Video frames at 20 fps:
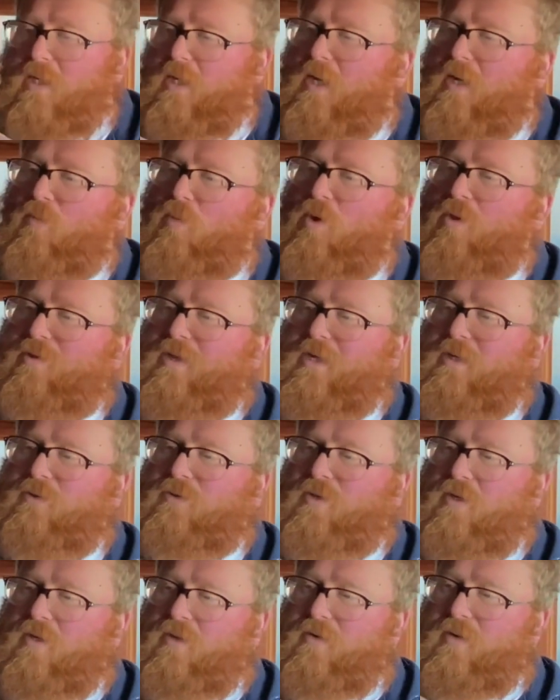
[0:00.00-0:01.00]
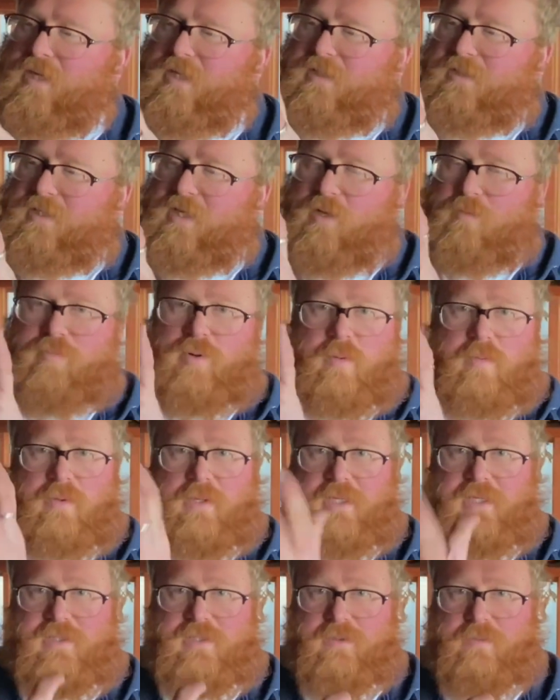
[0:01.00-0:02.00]
And what they'll do is they'll
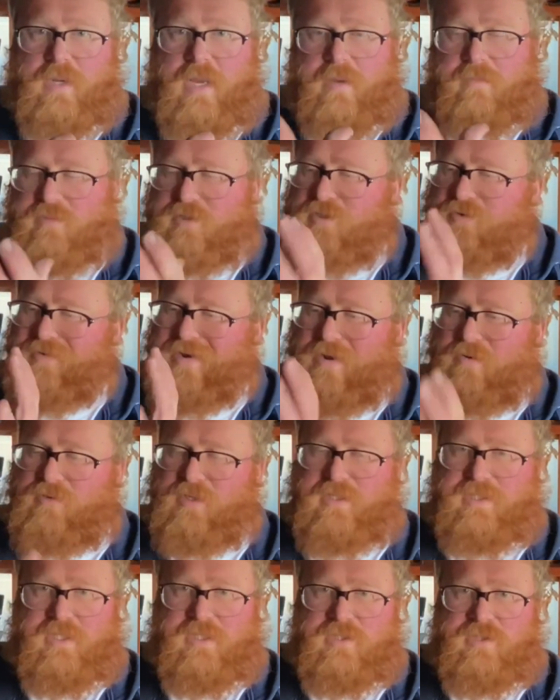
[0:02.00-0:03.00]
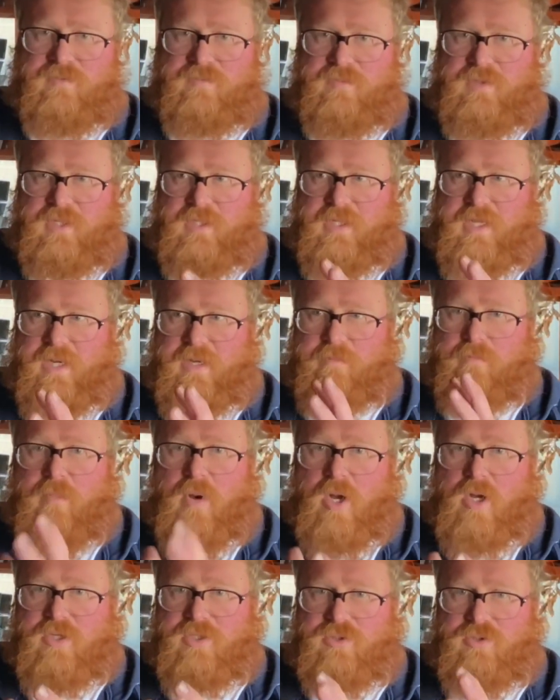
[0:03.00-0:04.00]
probably surround it in something like
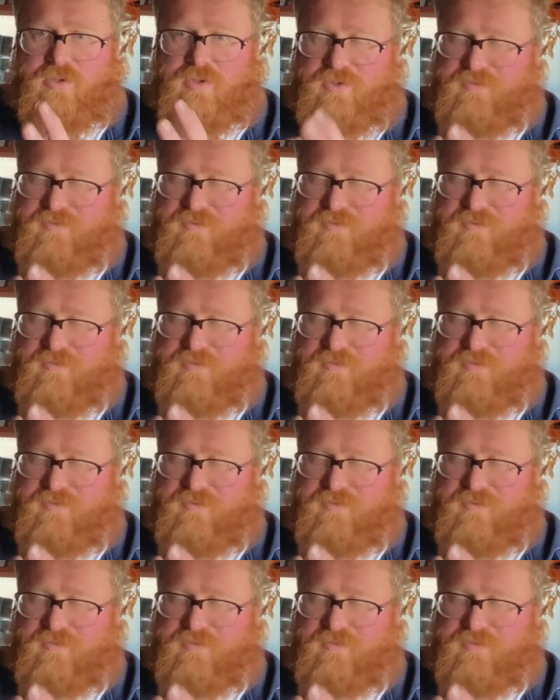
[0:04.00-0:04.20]
moss or